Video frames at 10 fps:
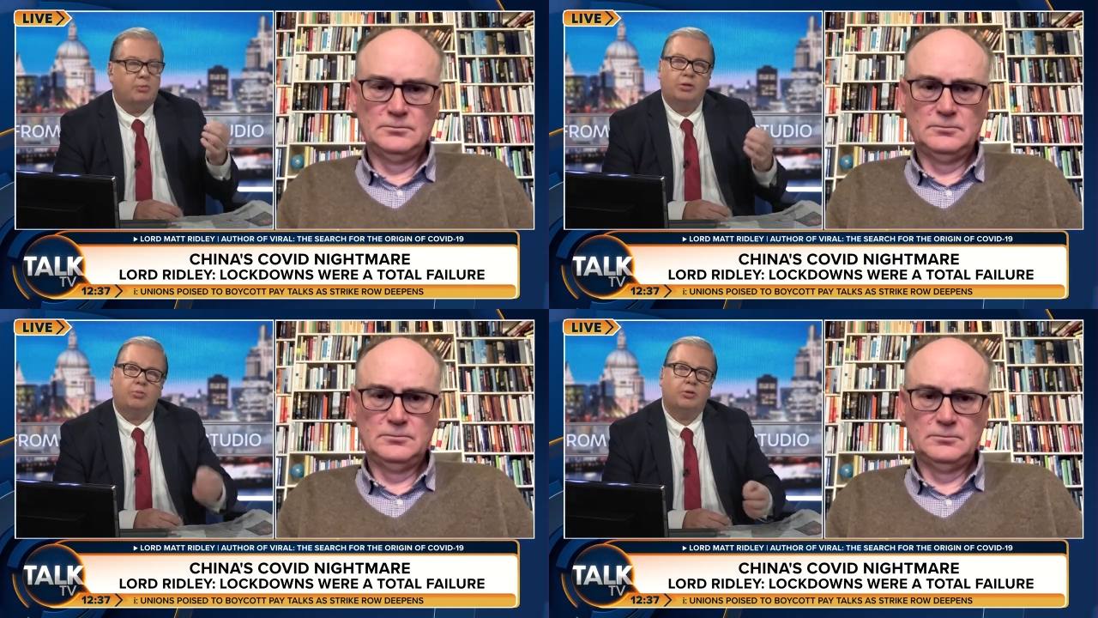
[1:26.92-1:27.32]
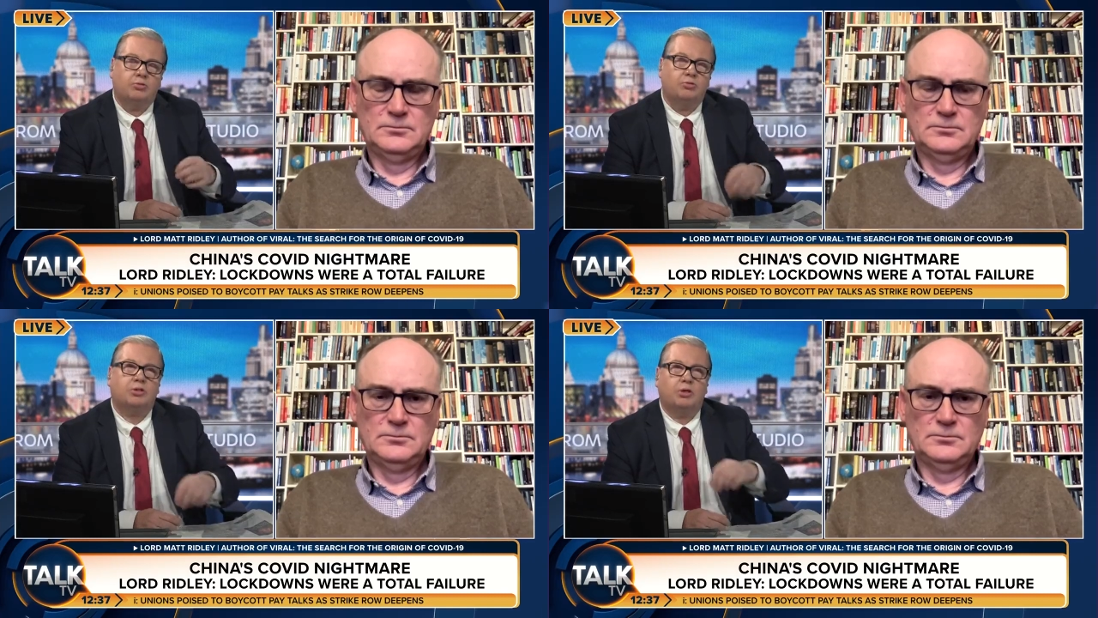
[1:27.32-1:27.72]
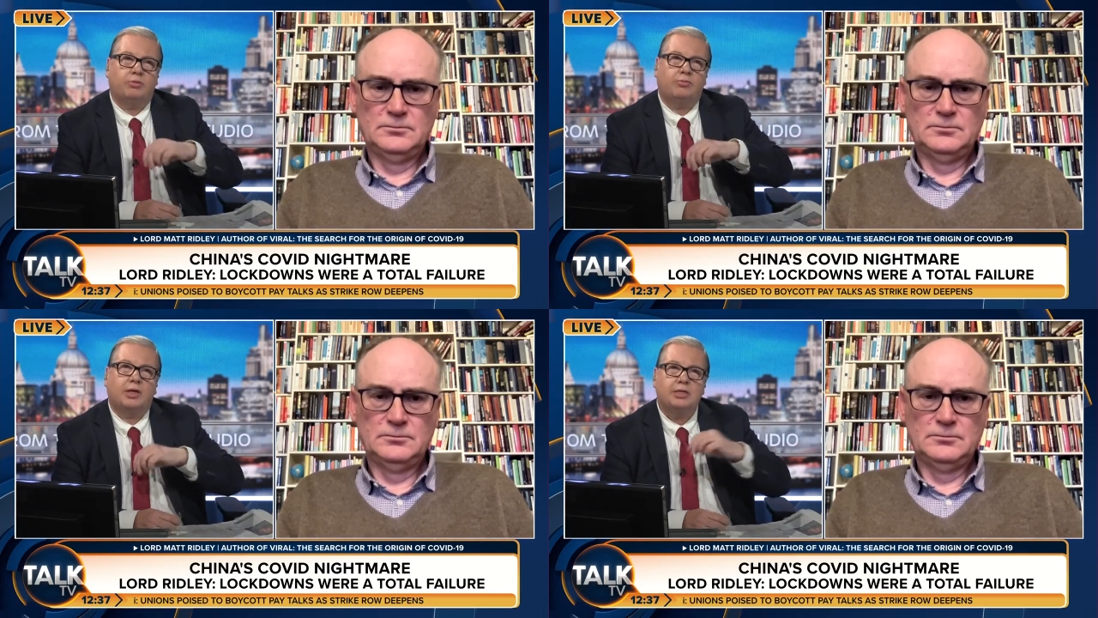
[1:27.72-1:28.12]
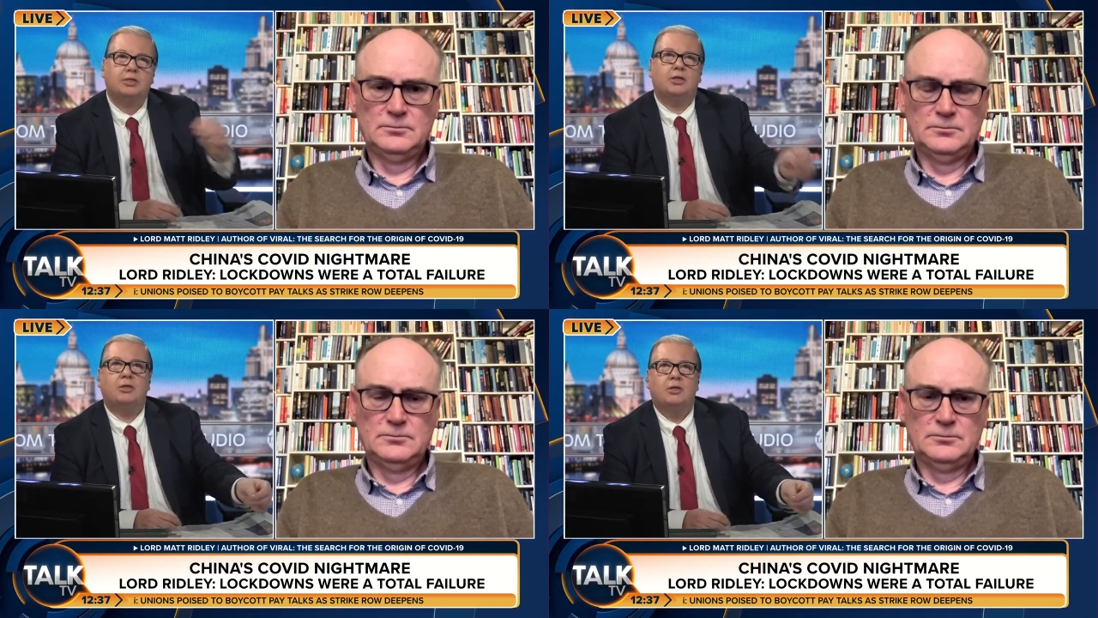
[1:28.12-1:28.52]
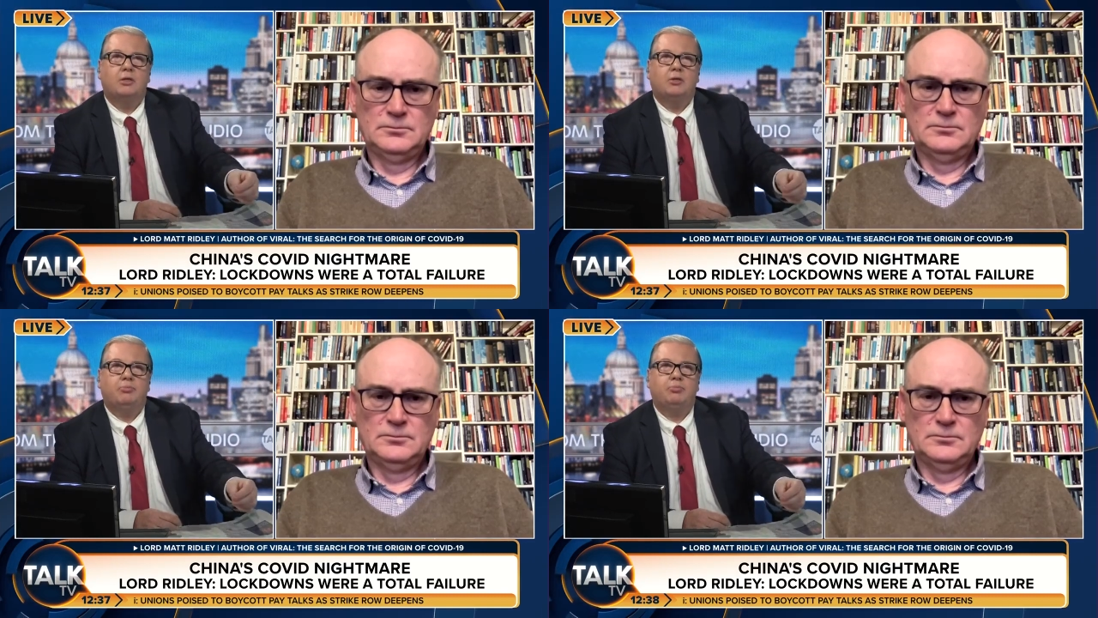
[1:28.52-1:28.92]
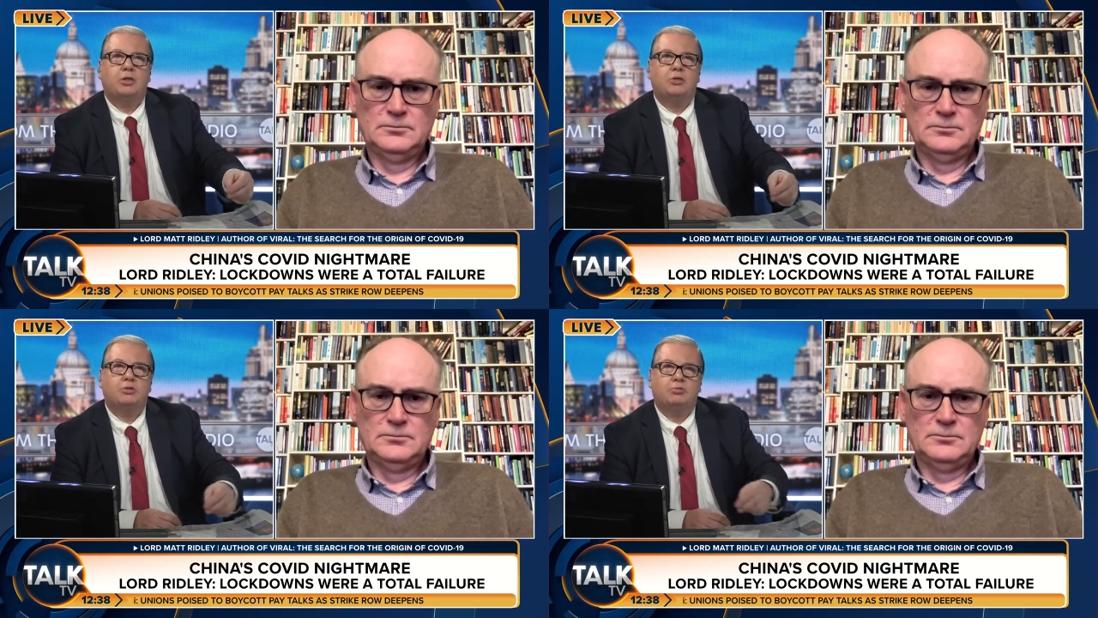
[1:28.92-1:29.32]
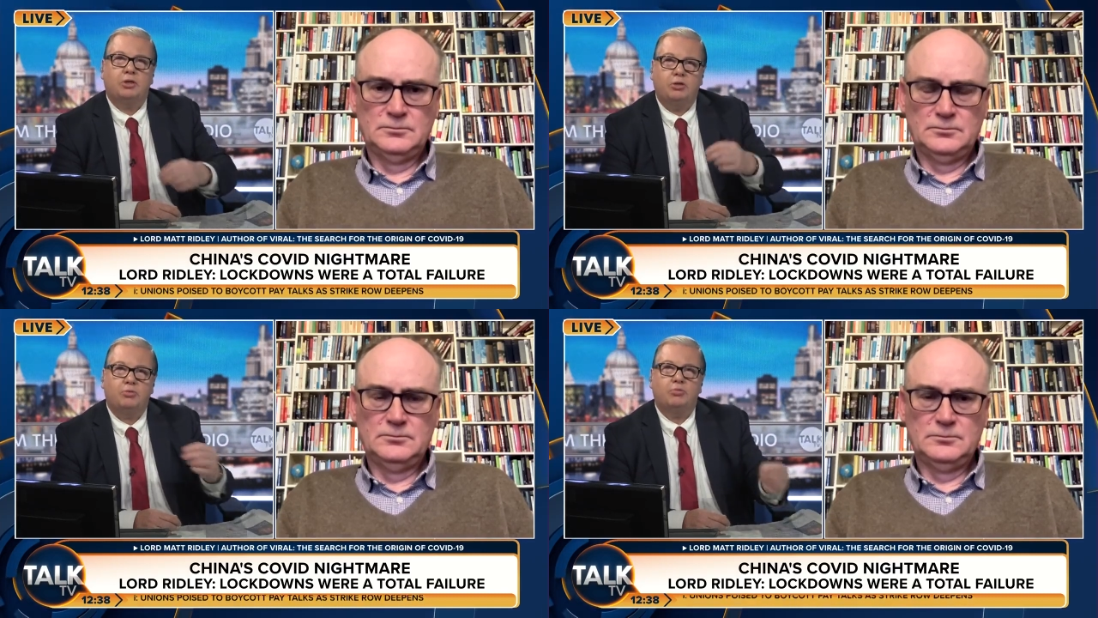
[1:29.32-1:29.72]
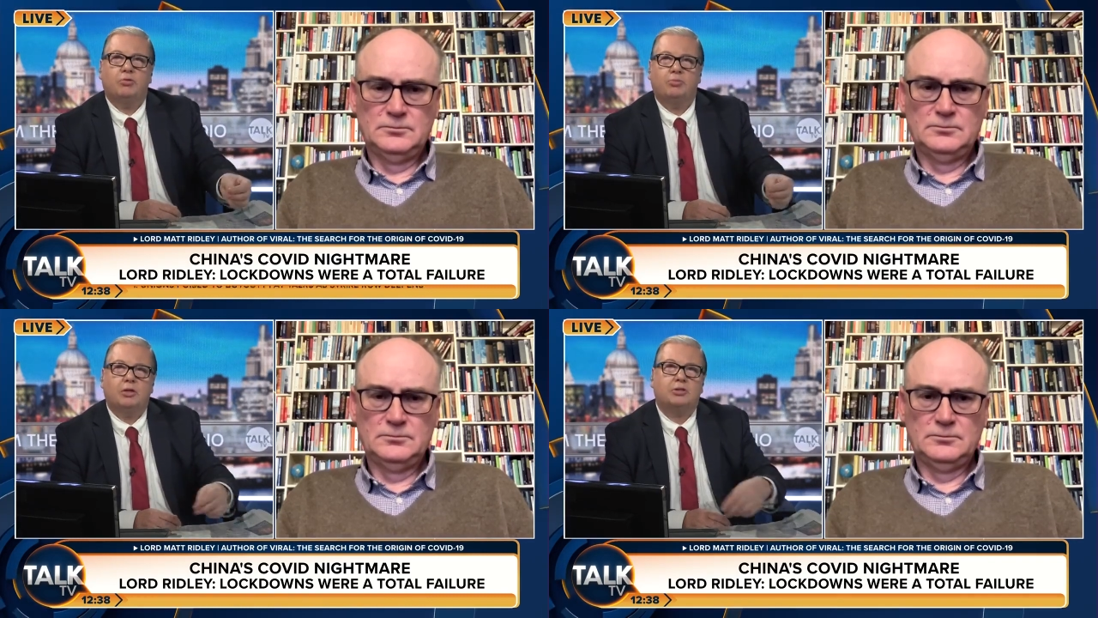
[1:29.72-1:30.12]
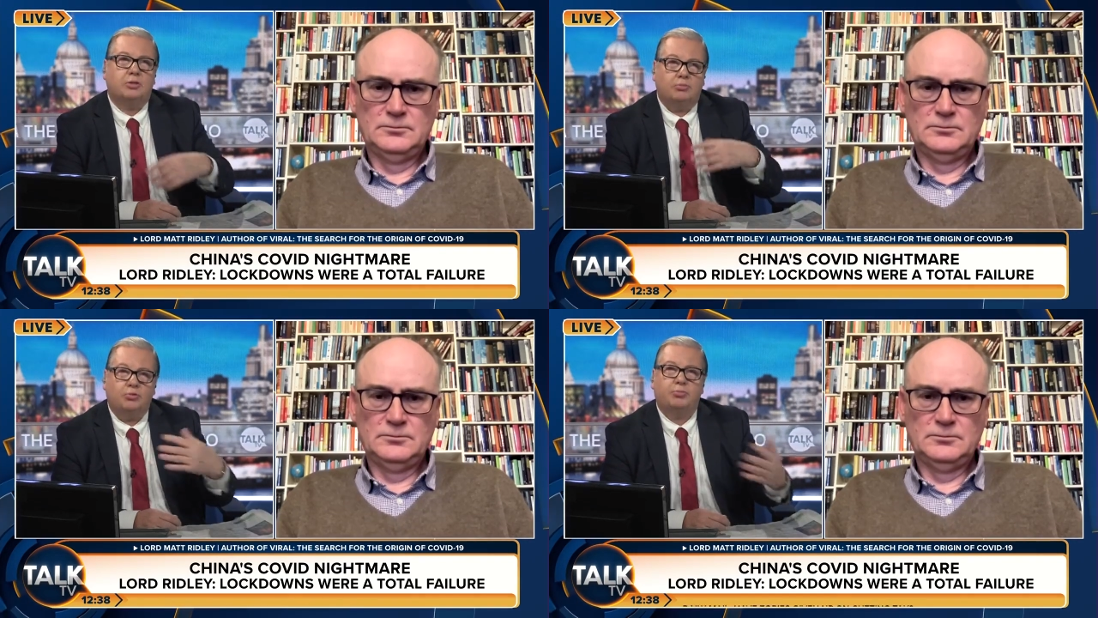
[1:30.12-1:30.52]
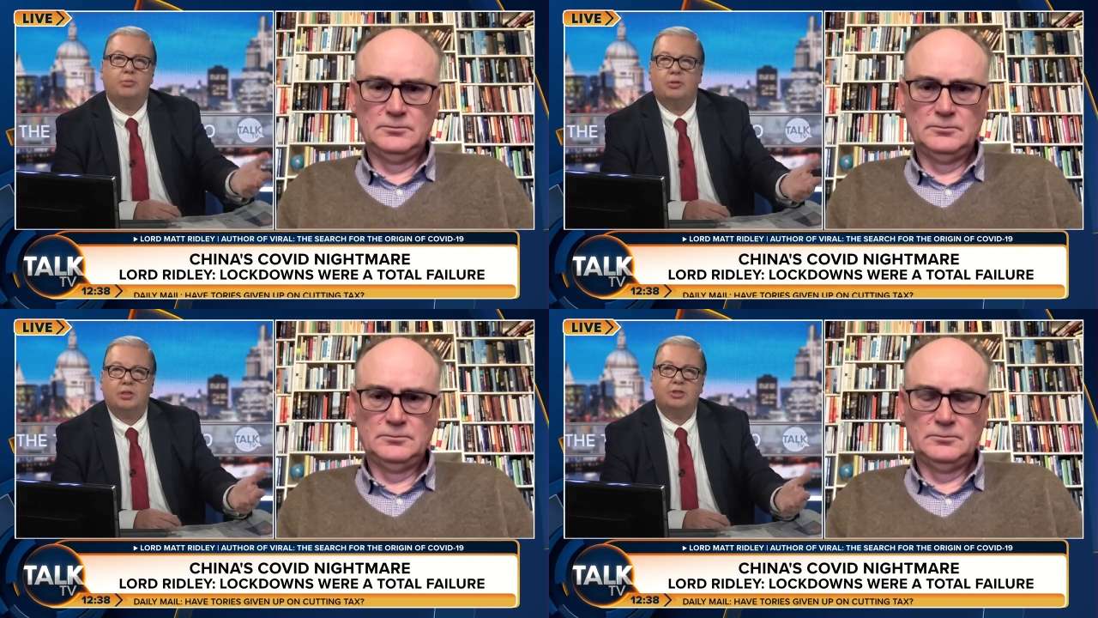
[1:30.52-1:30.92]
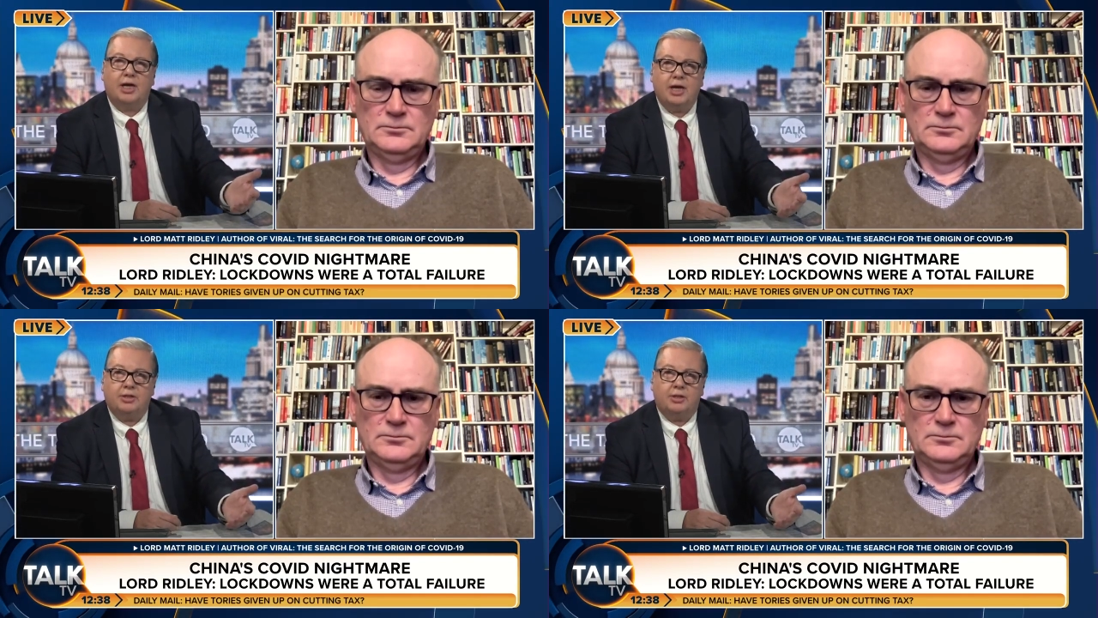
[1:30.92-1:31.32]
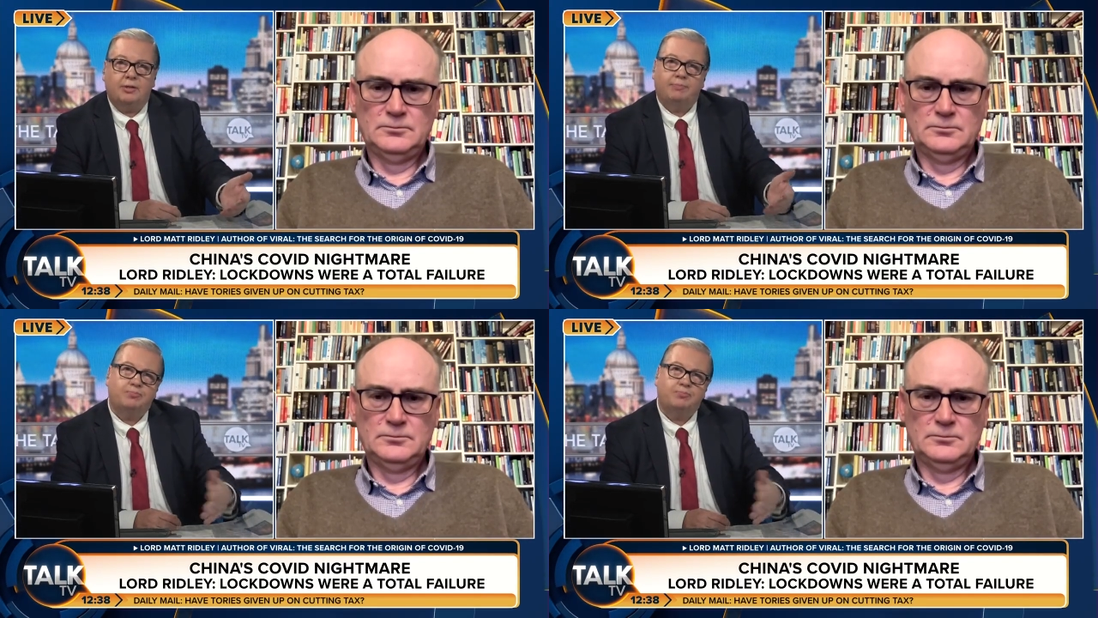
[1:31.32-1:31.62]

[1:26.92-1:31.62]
Speaker 1: But I wonder also if later, because we knew more about it and more people had actually had it,